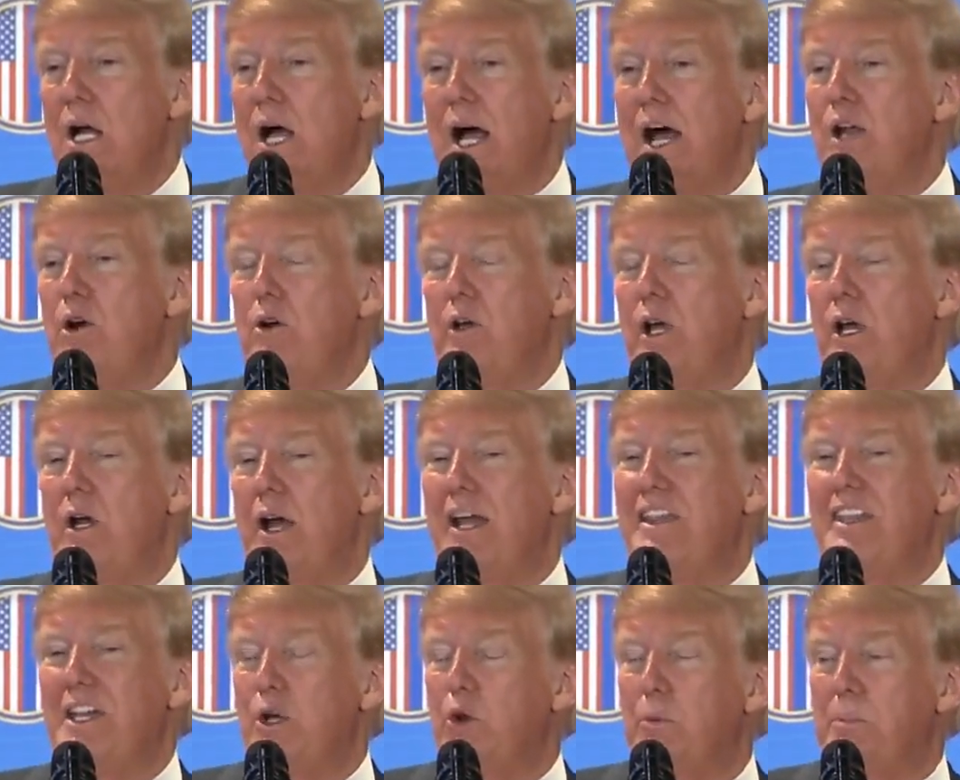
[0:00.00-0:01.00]
I don't care.
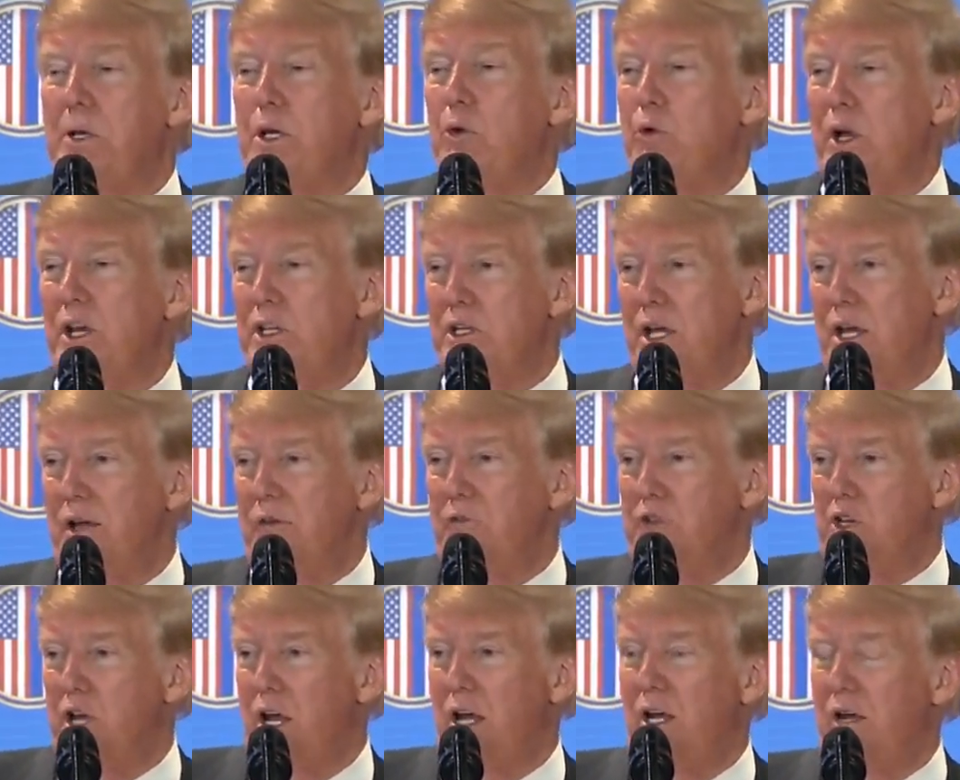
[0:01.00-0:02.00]
I think it would be great to have
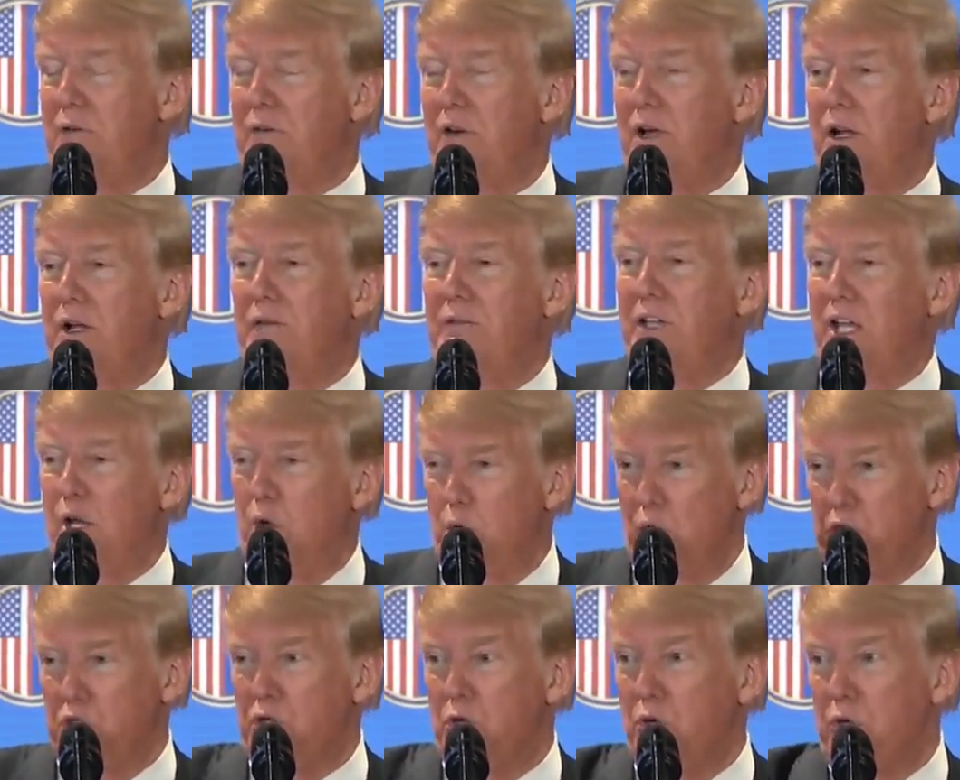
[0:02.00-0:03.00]
China involved and
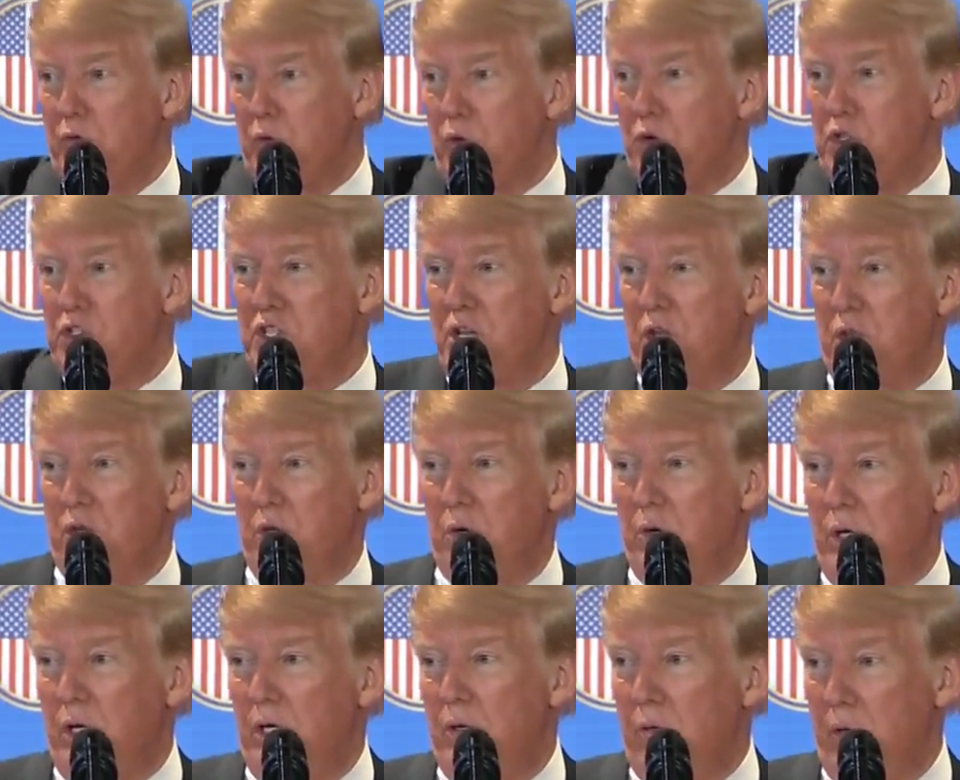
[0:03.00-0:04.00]
also, of course, South
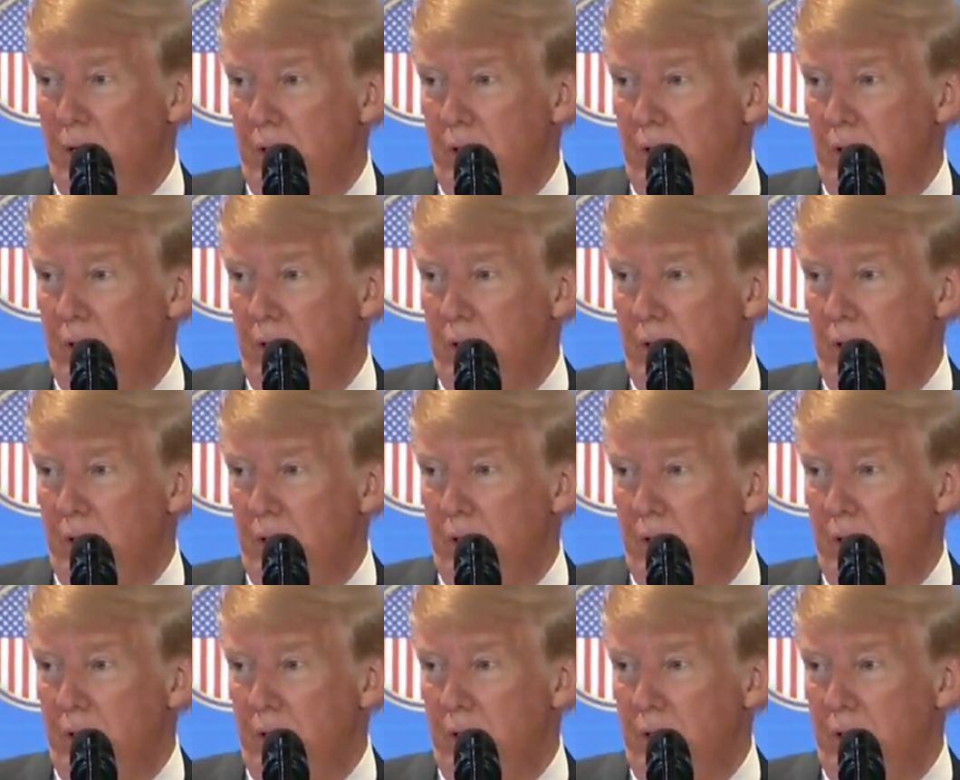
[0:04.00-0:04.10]
Korea.